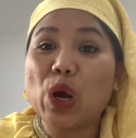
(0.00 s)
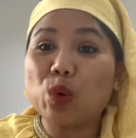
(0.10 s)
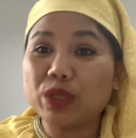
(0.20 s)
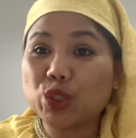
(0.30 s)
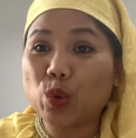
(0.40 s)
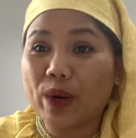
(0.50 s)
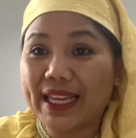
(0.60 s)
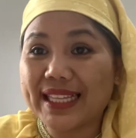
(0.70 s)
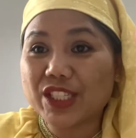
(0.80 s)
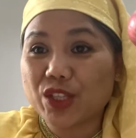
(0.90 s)
Which
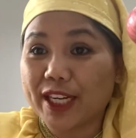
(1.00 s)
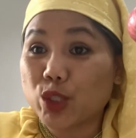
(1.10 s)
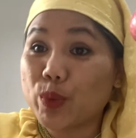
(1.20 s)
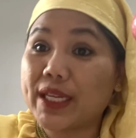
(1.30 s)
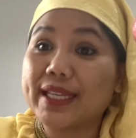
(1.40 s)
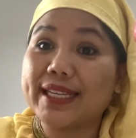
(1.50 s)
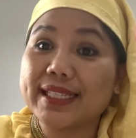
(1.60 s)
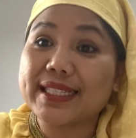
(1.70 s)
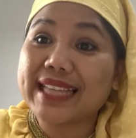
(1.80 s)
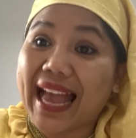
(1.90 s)
one that starts with the y
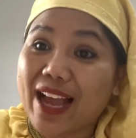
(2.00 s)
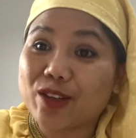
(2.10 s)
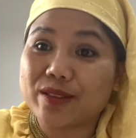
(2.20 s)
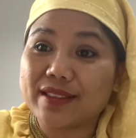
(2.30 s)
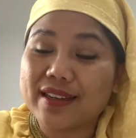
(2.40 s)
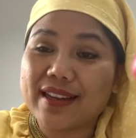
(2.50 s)
sound?